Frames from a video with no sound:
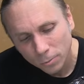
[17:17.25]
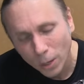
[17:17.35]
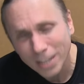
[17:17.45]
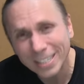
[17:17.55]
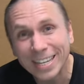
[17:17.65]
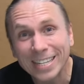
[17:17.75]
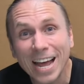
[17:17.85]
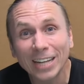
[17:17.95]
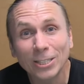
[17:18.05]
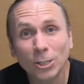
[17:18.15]
raising the
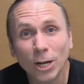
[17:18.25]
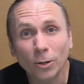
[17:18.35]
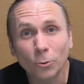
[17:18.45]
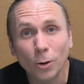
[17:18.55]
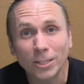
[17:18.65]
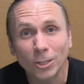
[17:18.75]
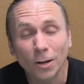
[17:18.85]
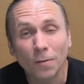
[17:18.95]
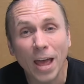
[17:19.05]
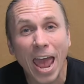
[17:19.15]
next generation
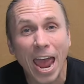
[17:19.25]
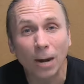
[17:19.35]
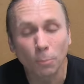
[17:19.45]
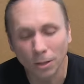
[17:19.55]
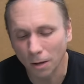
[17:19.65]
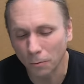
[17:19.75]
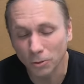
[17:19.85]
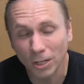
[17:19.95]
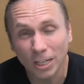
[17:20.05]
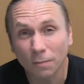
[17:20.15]
of animal
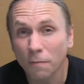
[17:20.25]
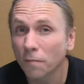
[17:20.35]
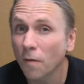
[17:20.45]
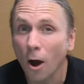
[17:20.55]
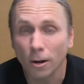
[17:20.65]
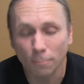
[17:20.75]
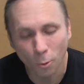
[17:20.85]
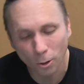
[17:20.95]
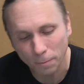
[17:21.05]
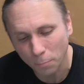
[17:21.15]
lovers is far
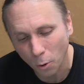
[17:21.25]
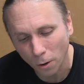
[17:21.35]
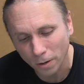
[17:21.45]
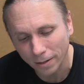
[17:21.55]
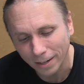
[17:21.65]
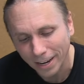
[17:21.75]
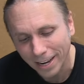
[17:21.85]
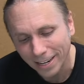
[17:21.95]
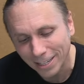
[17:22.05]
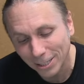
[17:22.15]
more important.
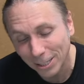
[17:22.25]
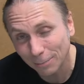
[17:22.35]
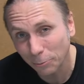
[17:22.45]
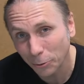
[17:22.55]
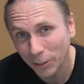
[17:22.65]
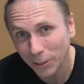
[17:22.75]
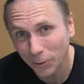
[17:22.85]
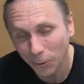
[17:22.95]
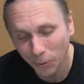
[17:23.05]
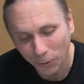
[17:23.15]
And it's just pretty
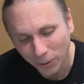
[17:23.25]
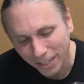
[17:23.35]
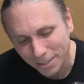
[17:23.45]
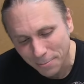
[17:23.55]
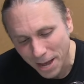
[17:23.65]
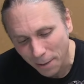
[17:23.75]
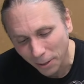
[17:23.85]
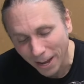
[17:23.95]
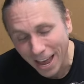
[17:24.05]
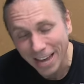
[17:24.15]
cool to be able
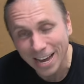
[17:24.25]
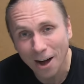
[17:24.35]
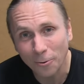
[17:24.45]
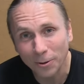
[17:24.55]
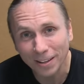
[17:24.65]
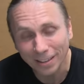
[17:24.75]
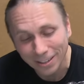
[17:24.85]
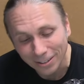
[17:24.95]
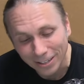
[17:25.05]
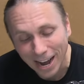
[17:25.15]
to hang out with a
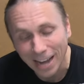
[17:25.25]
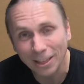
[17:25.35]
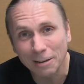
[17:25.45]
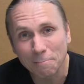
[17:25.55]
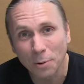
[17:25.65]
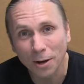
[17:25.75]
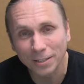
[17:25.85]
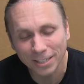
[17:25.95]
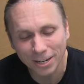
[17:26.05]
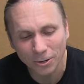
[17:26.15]
little guy like
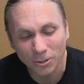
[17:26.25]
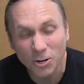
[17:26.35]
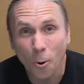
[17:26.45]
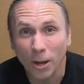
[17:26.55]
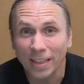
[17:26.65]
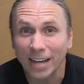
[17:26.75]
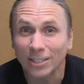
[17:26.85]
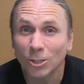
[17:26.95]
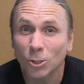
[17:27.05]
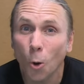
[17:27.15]
Buzz here, knowing that
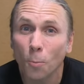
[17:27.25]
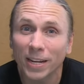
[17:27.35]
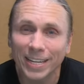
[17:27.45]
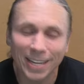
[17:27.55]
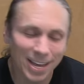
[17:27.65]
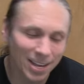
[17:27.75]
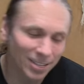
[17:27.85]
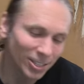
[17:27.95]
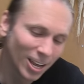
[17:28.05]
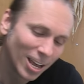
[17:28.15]
so many kids